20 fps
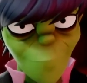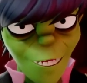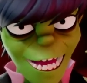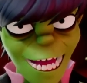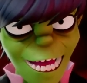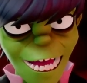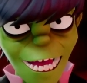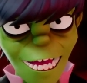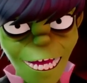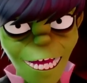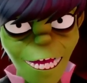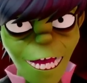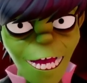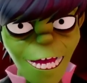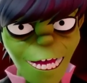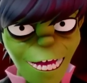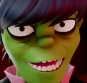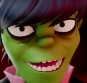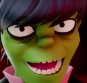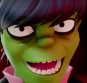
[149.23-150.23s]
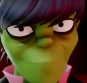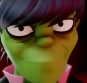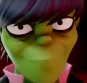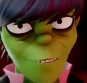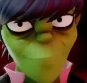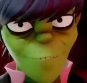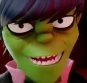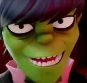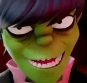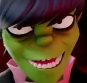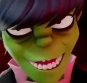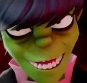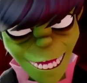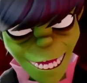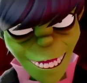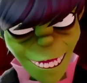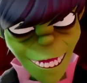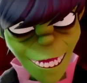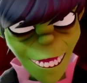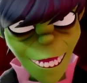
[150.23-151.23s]
begin at the
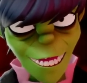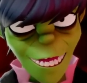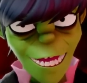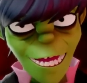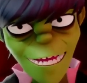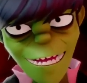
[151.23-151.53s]
beginning.